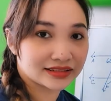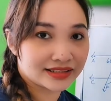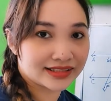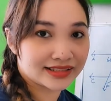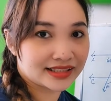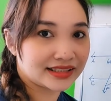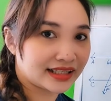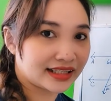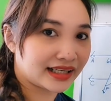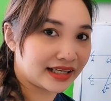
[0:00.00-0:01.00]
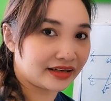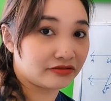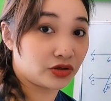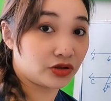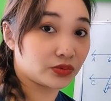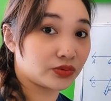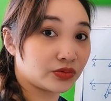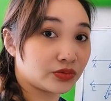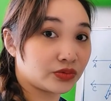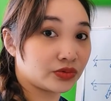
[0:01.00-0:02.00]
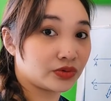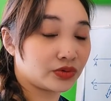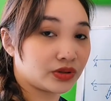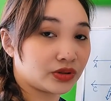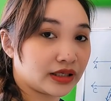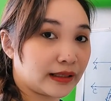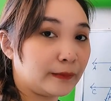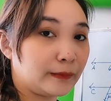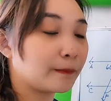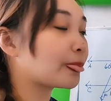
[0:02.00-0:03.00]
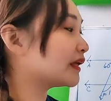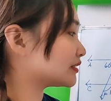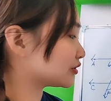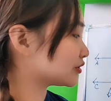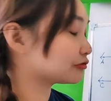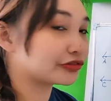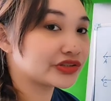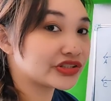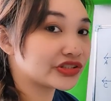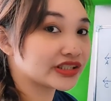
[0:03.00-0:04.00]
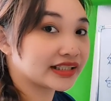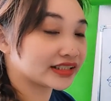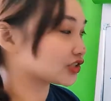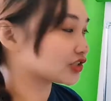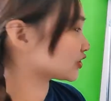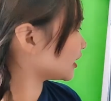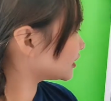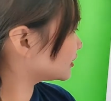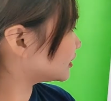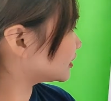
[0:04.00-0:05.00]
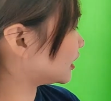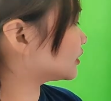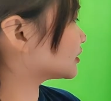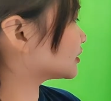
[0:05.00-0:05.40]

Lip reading: angles that I gave you. Okay, so first let's check.